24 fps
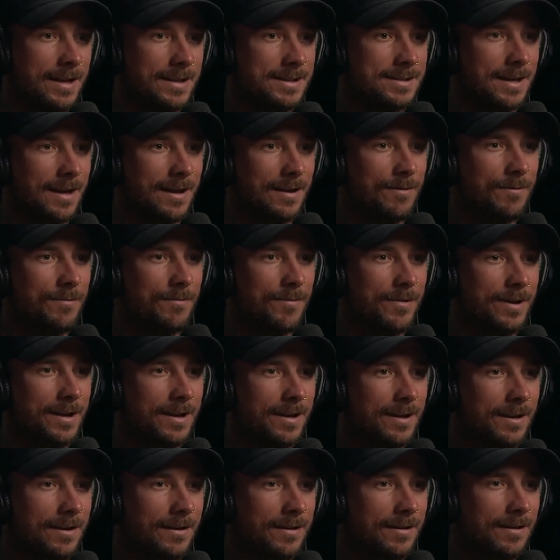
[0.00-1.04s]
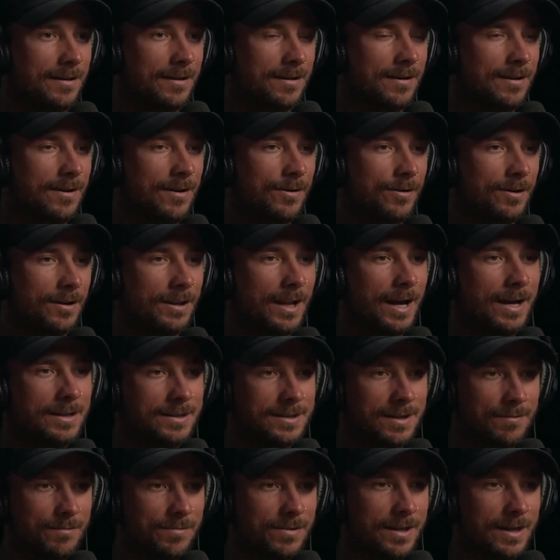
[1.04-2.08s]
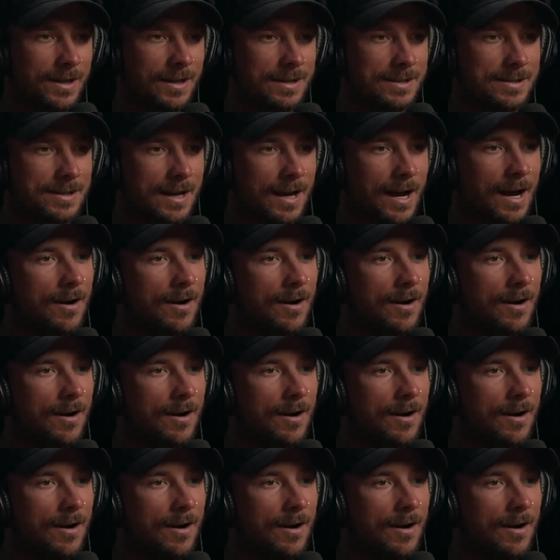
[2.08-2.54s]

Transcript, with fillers: it's like when we go to light something, it's like,